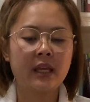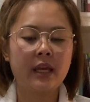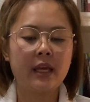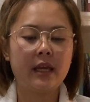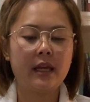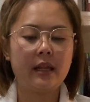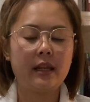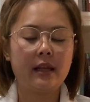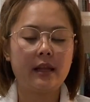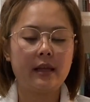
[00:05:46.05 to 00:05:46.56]

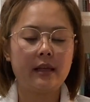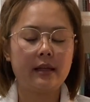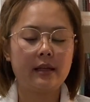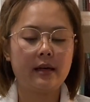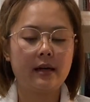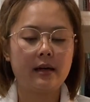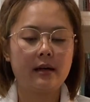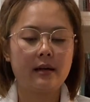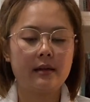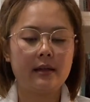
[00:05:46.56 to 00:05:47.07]
And then
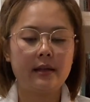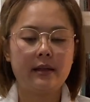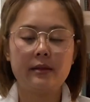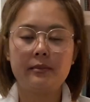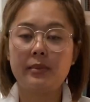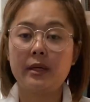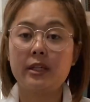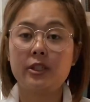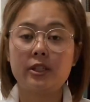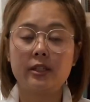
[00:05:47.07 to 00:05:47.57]

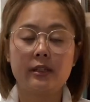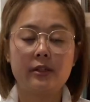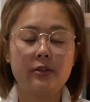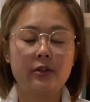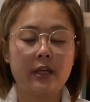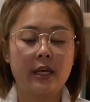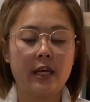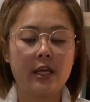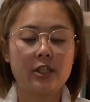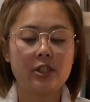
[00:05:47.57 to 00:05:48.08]
patient
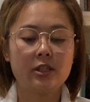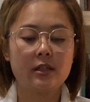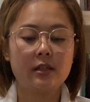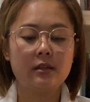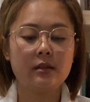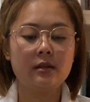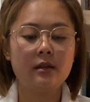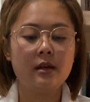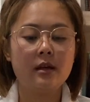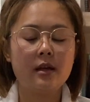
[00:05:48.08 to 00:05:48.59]

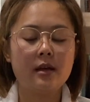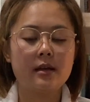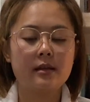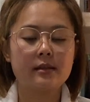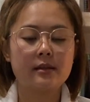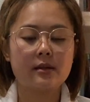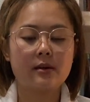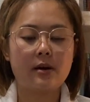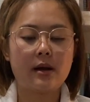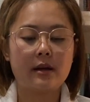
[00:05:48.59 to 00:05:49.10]
education.
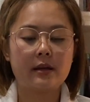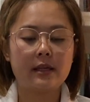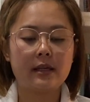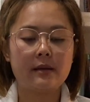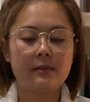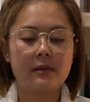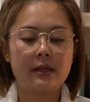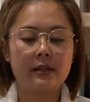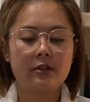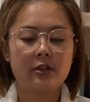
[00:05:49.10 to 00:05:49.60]
So I
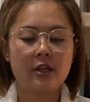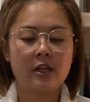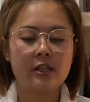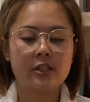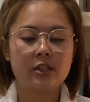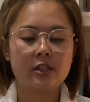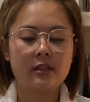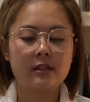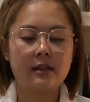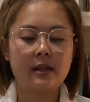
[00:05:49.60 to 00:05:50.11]
give the
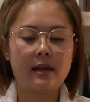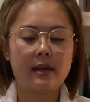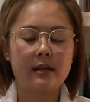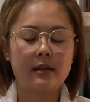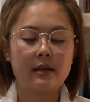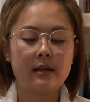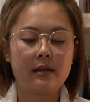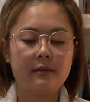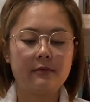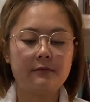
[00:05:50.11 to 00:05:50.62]
education that
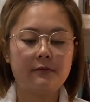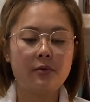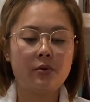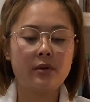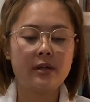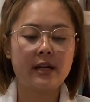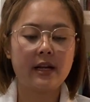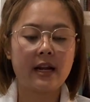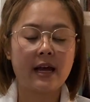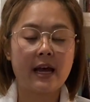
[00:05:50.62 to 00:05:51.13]
food
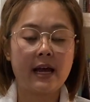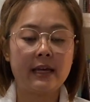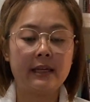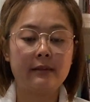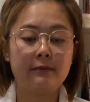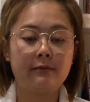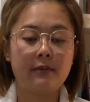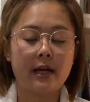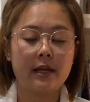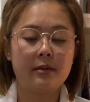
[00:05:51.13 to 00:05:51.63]
that high
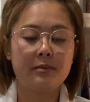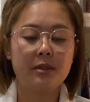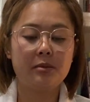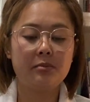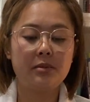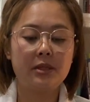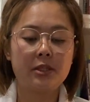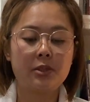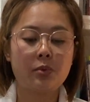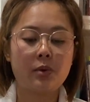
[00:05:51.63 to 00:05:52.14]
in vitamin
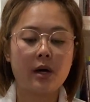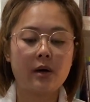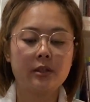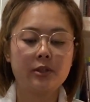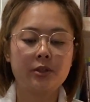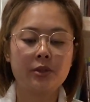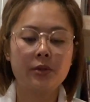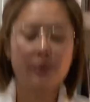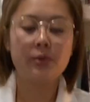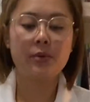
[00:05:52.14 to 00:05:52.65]
B12,
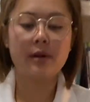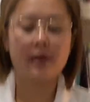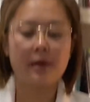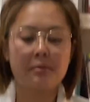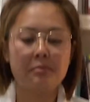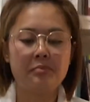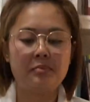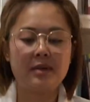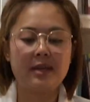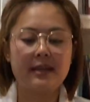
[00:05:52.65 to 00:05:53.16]
tuna,
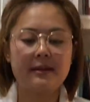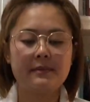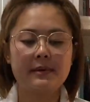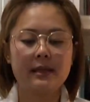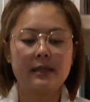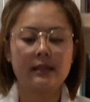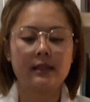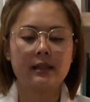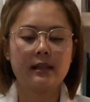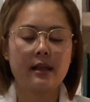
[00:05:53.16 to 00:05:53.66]
beef,
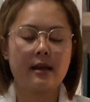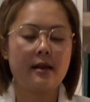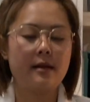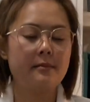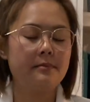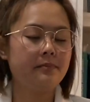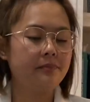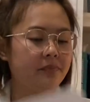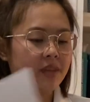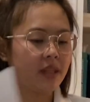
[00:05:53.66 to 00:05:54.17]
and clam.